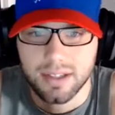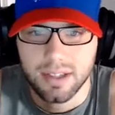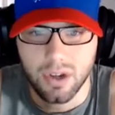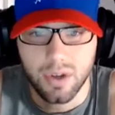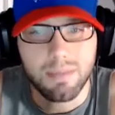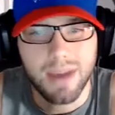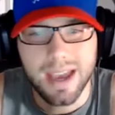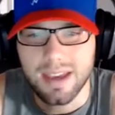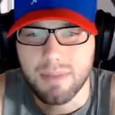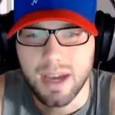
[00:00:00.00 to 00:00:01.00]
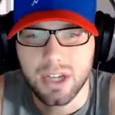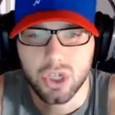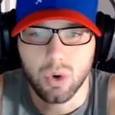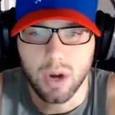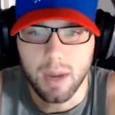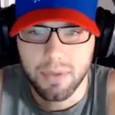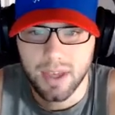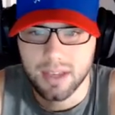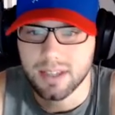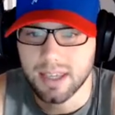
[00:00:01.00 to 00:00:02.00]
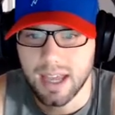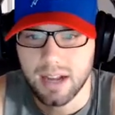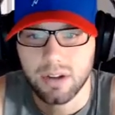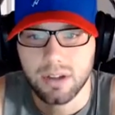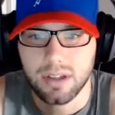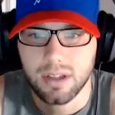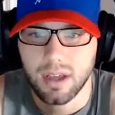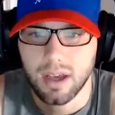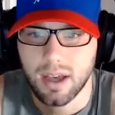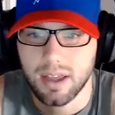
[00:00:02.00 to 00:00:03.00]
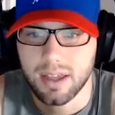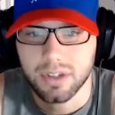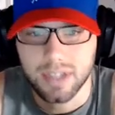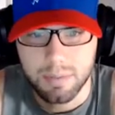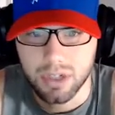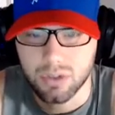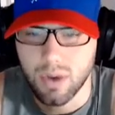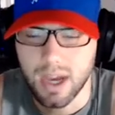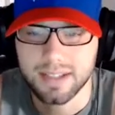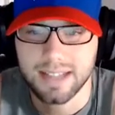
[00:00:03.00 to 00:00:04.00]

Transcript: he might shore up things again, interceptions wise.